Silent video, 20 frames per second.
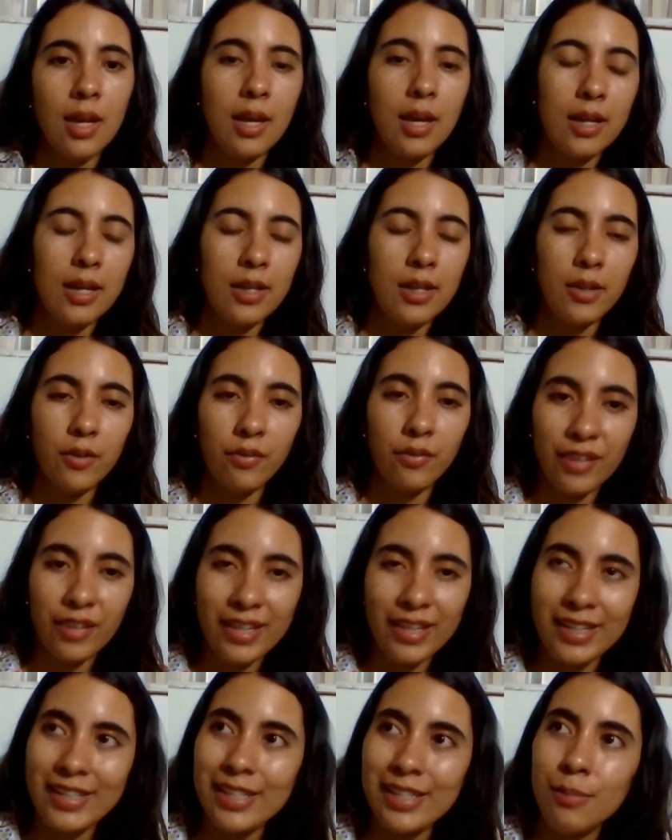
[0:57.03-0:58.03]
I love
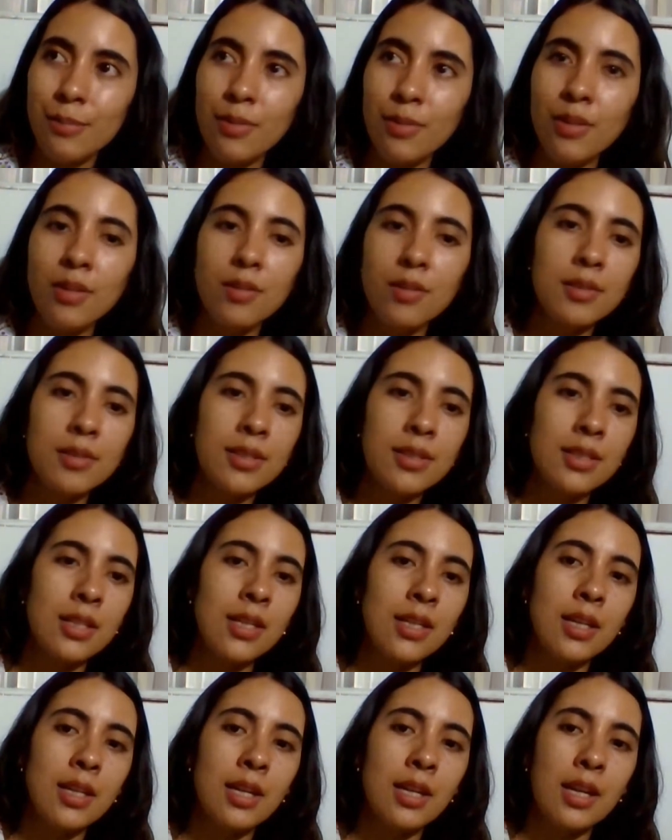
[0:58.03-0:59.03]
animals.
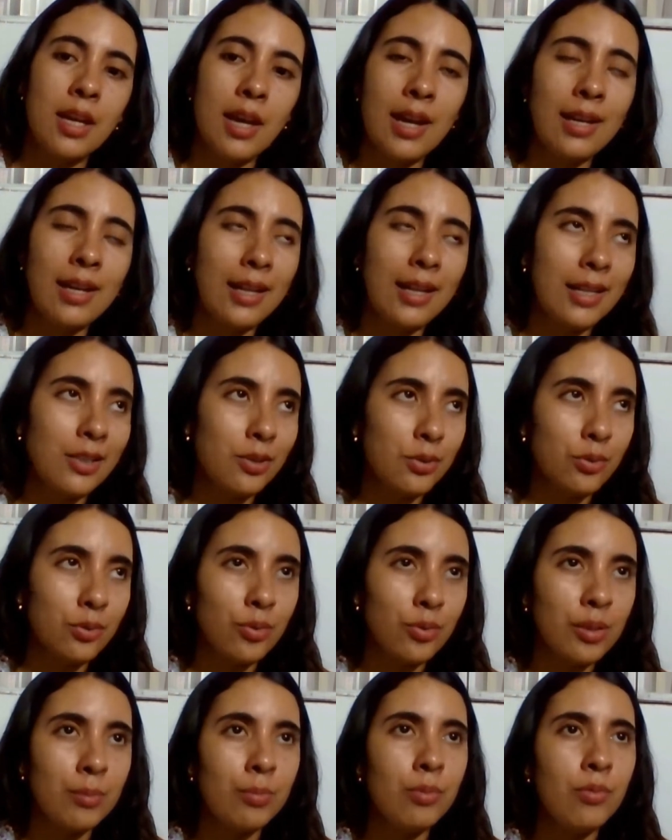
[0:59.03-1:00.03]
I like to
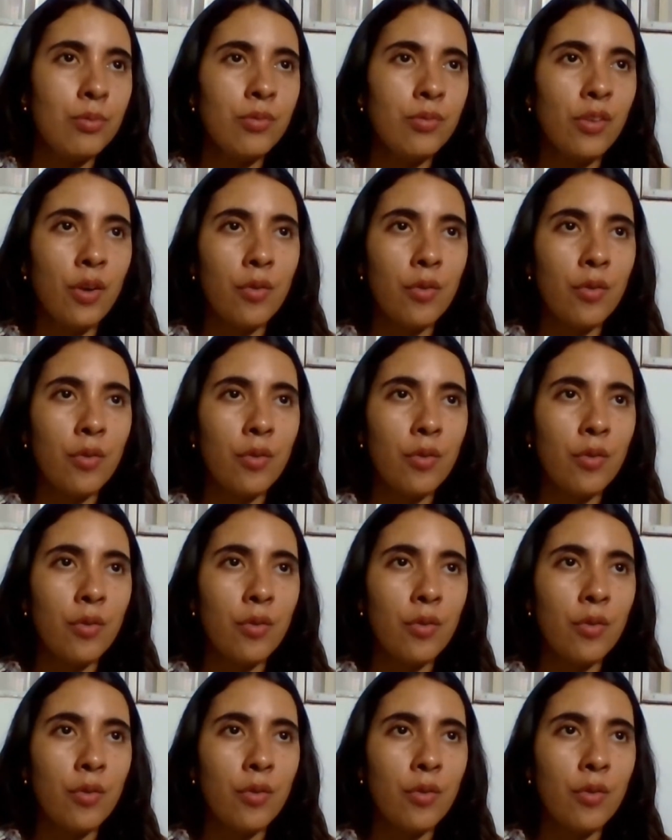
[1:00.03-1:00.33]
read books